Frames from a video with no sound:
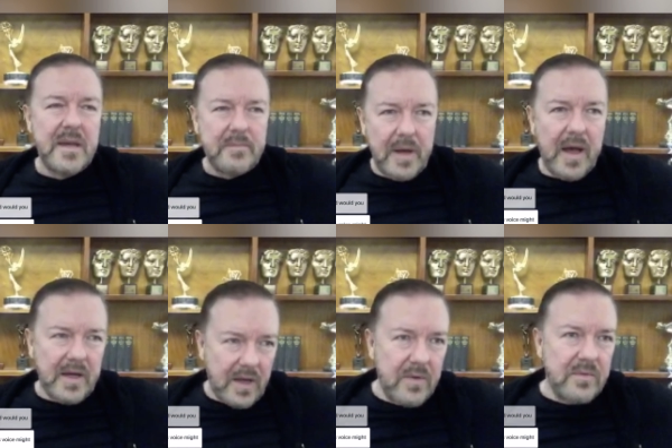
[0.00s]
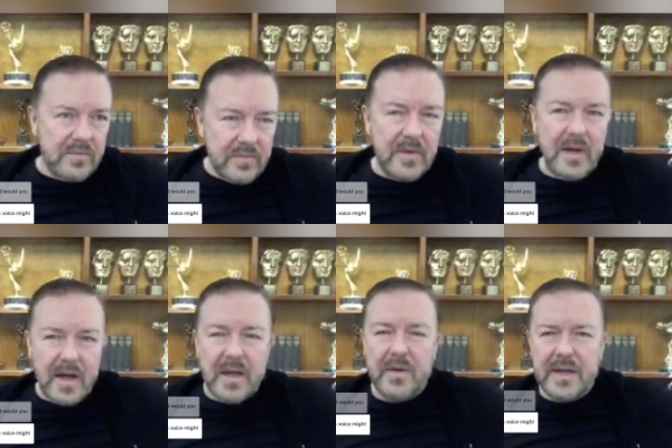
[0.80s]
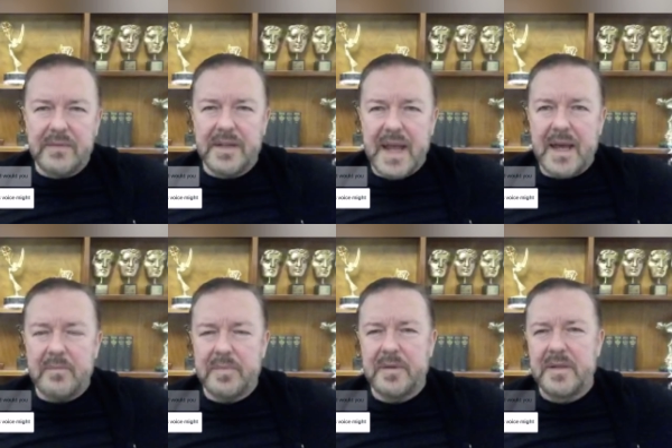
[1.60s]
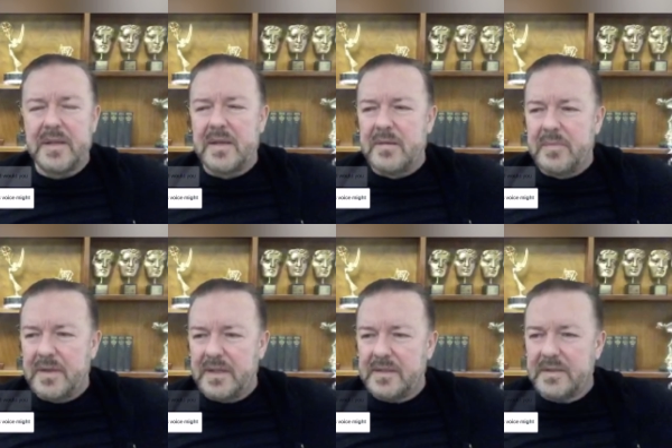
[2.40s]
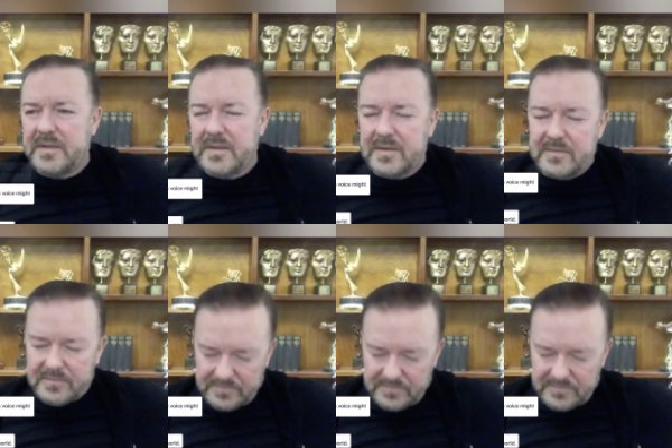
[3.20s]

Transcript: but I'll go and have a nap. But this just,